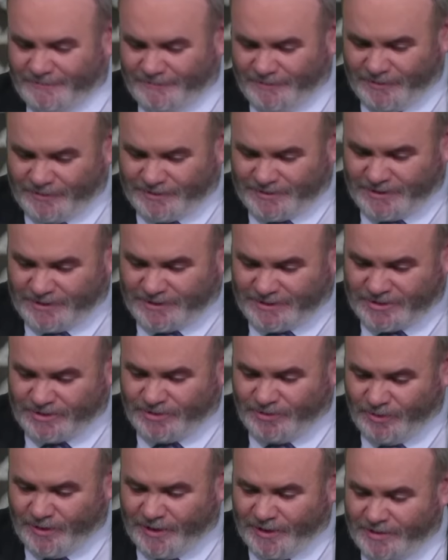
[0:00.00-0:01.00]
yeah. verse six
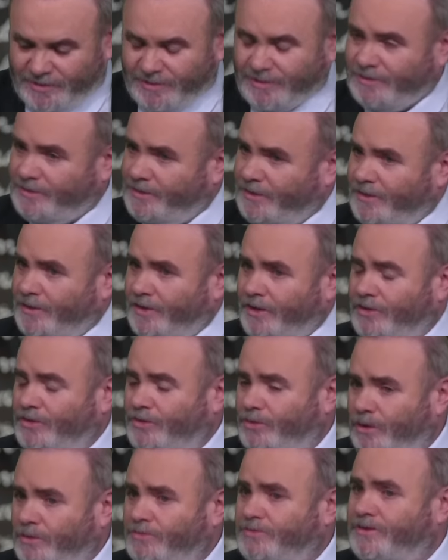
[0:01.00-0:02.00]
to eight, that are
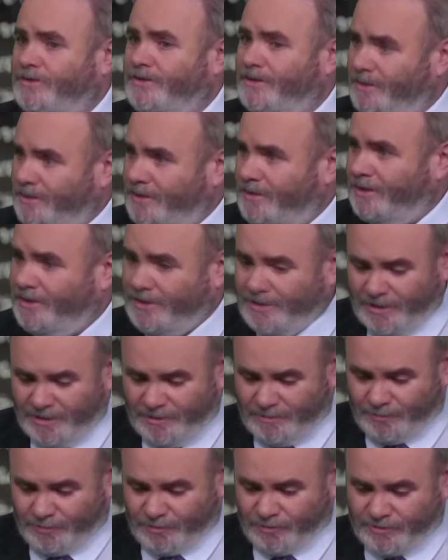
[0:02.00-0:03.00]
quoted in, in
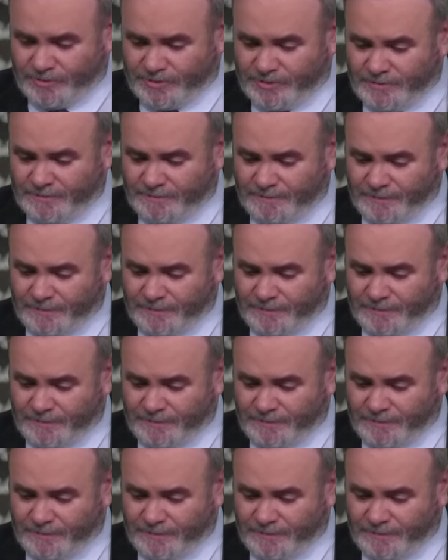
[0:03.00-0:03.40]
Hebrews.